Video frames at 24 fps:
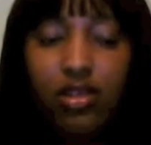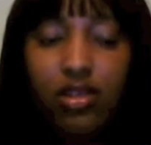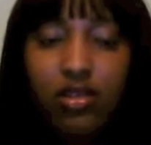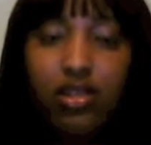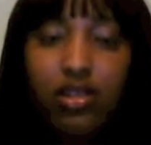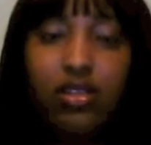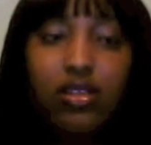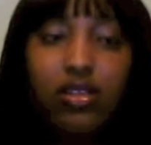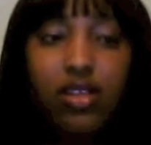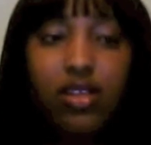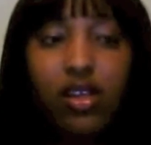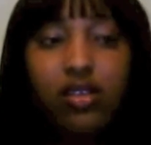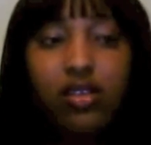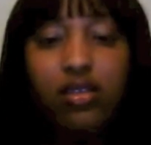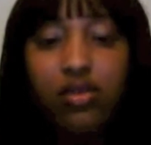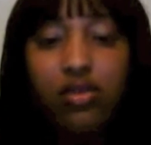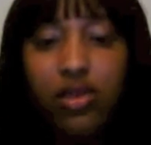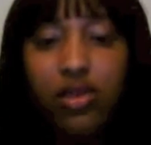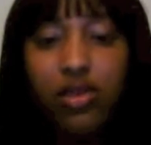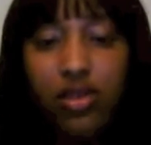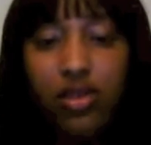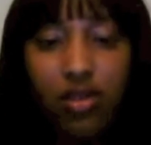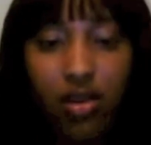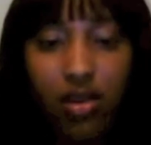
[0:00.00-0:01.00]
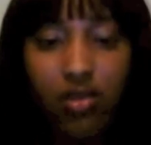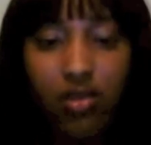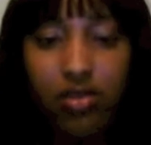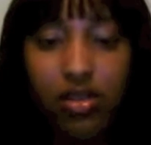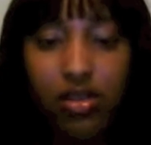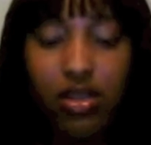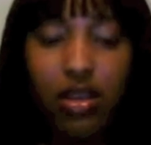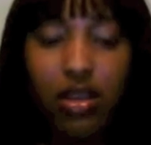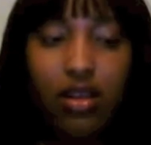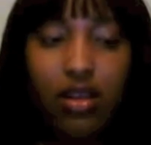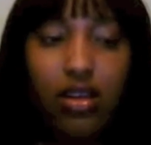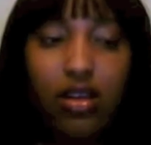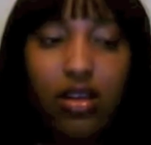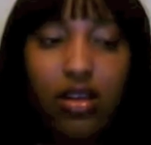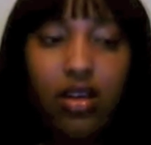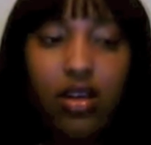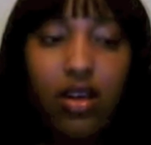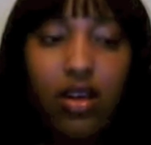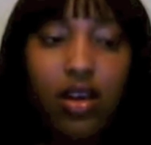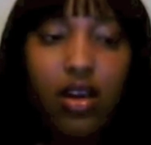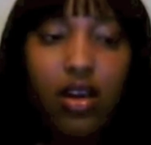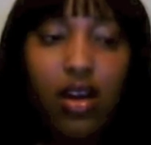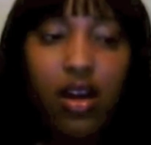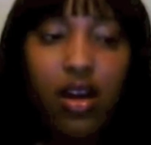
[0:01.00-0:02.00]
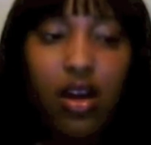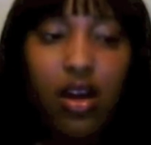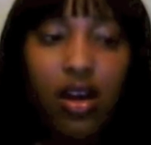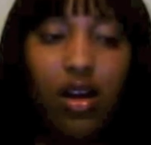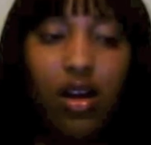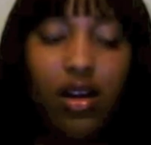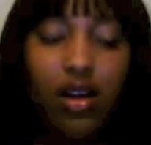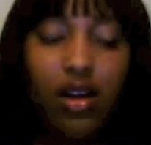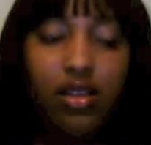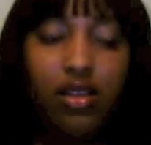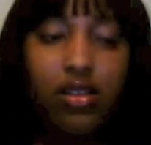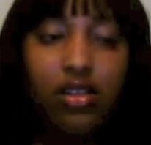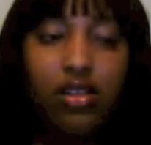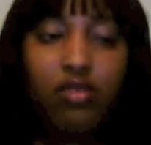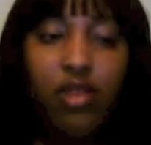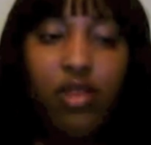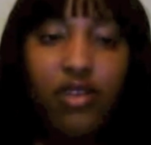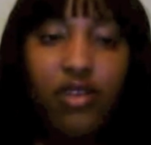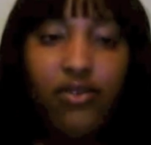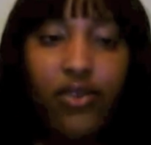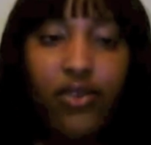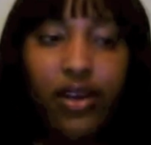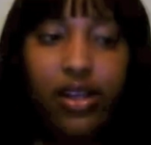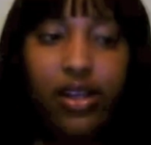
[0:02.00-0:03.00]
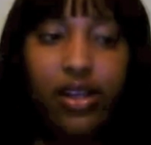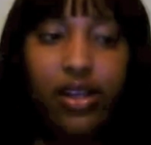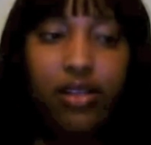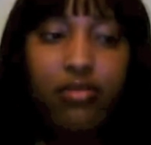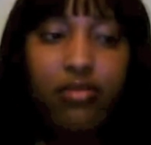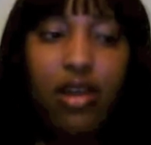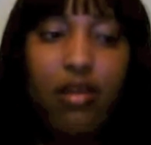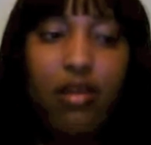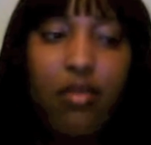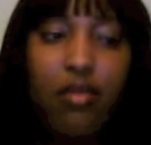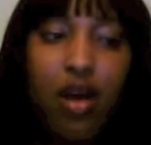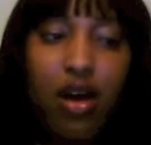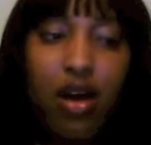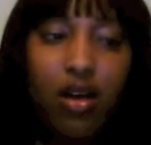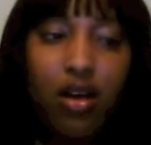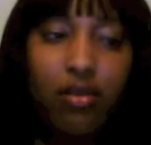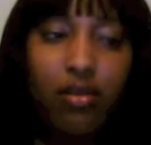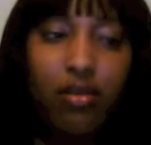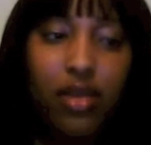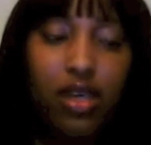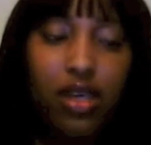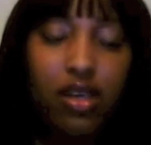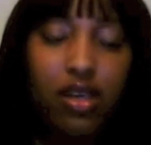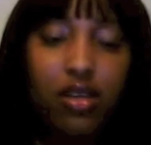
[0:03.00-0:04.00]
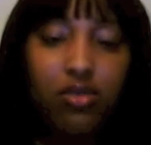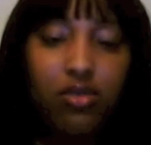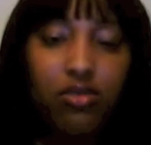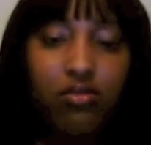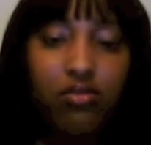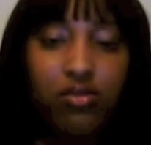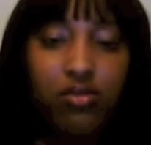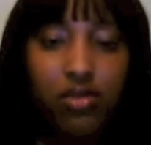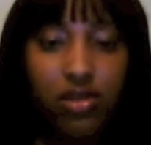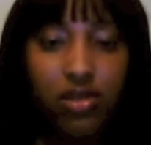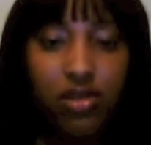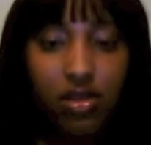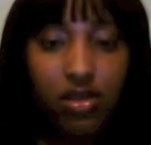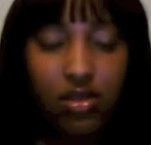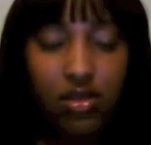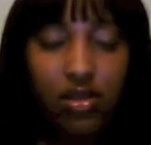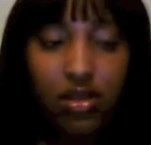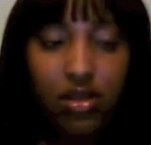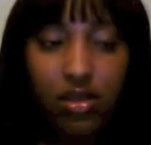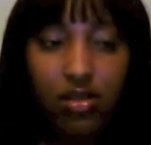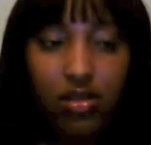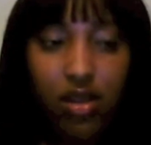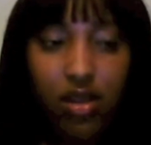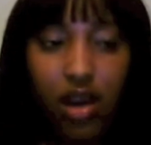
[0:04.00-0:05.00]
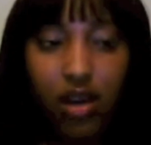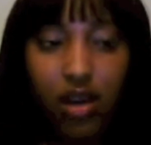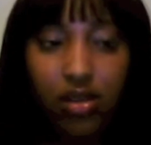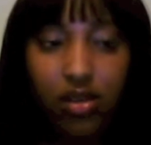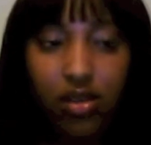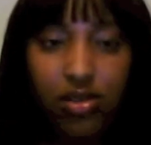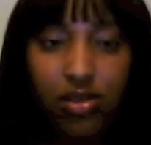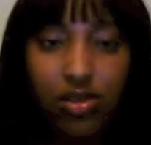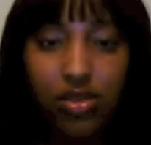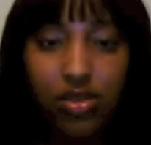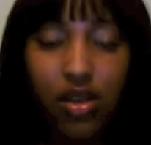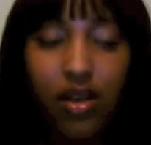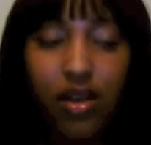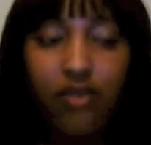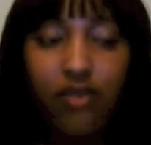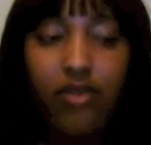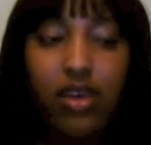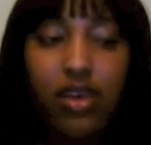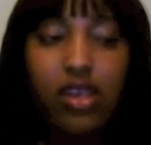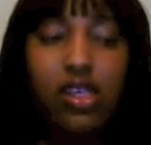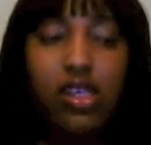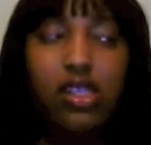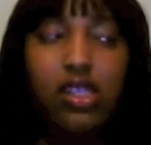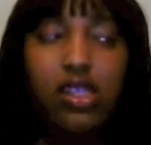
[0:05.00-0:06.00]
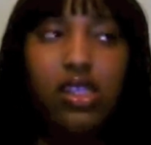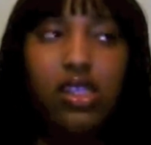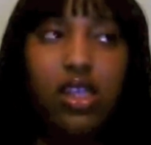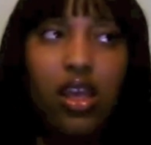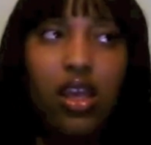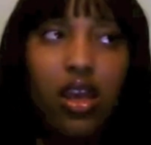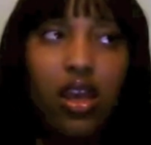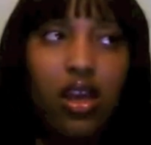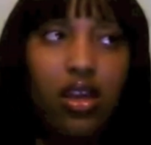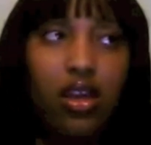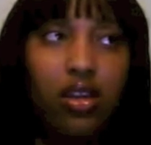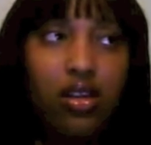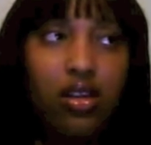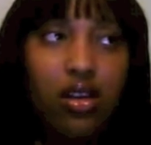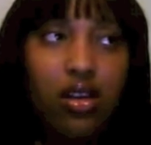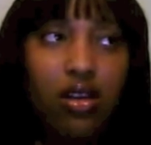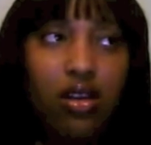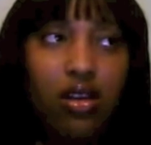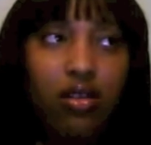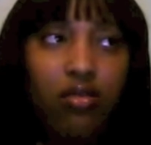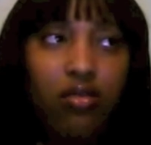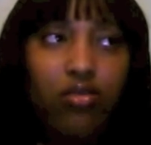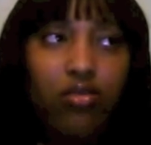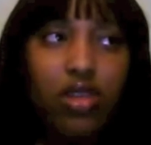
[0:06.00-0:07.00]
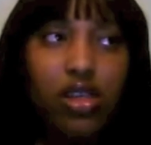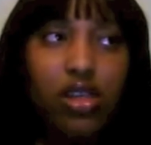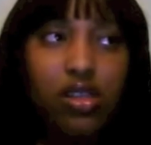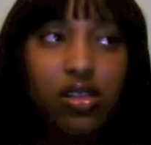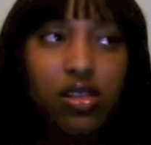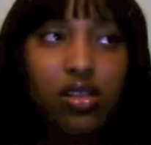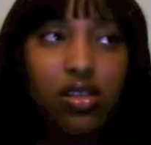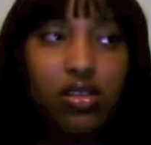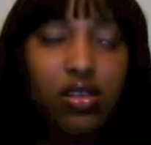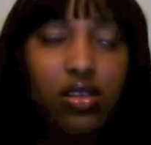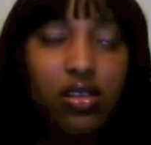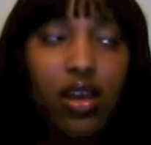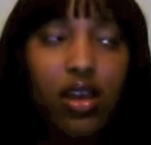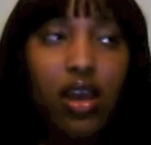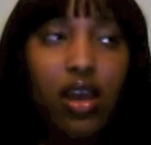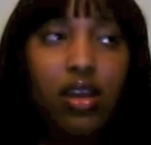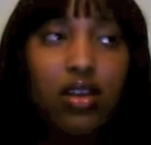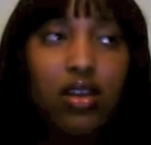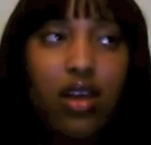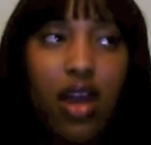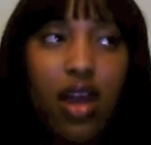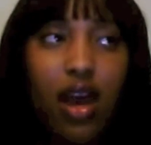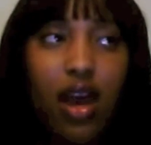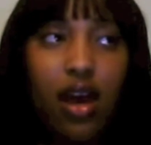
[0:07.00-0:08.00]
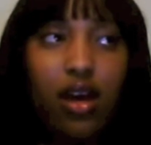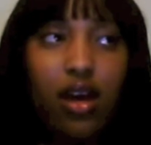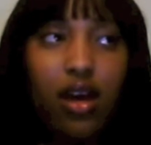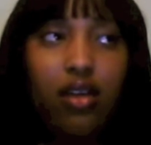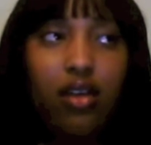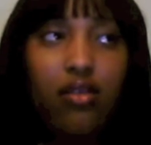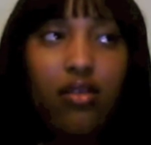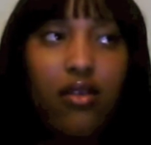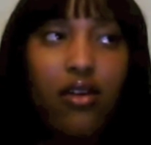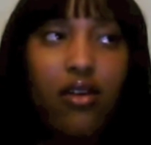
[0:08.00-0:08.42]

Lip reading: to discuss the results, and took my friend and my mom in to the doctor's office, and he just said, yeah,